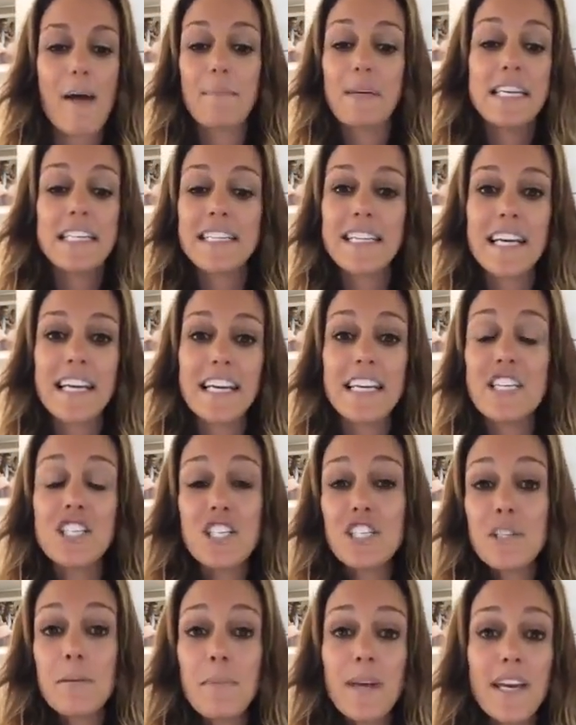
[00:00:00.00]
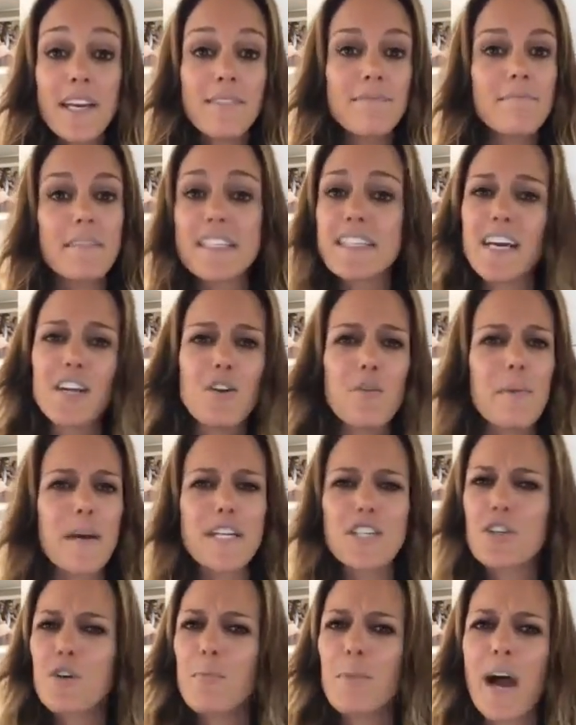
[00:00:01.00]
He's just a man. He's got no
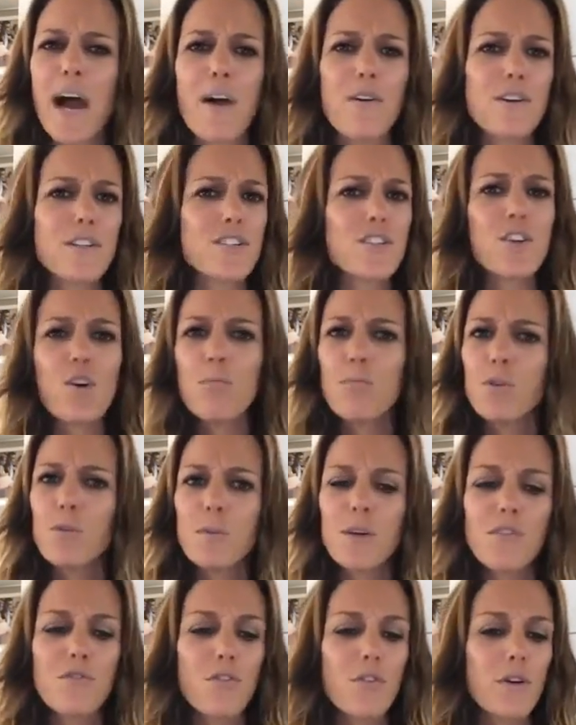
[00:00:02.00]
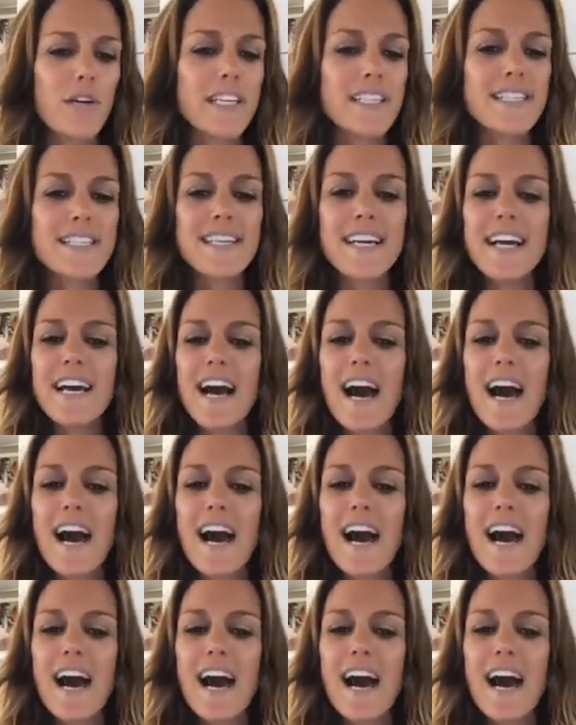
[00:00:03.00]
magical powers, no booming voice.